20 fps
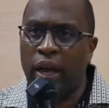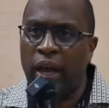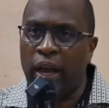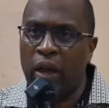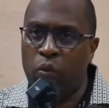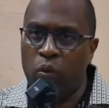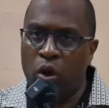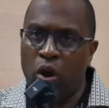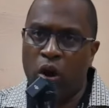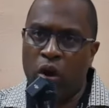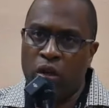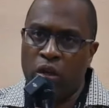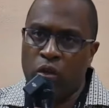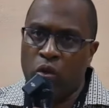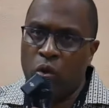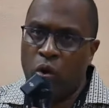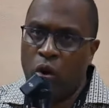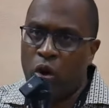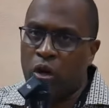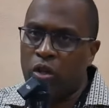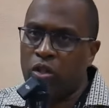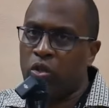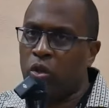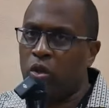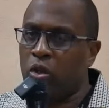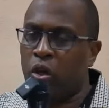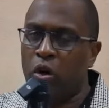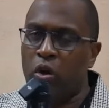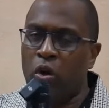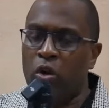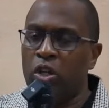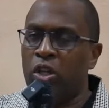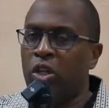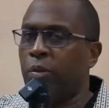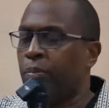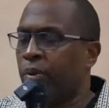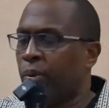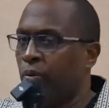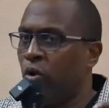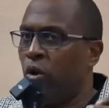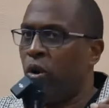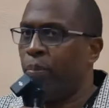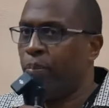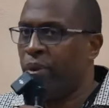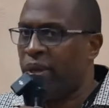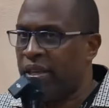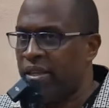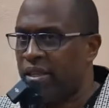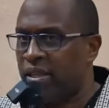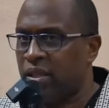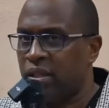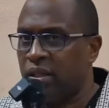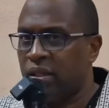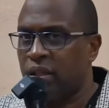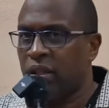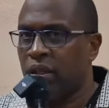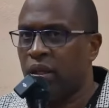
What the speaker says: I want you also not only to promote peace,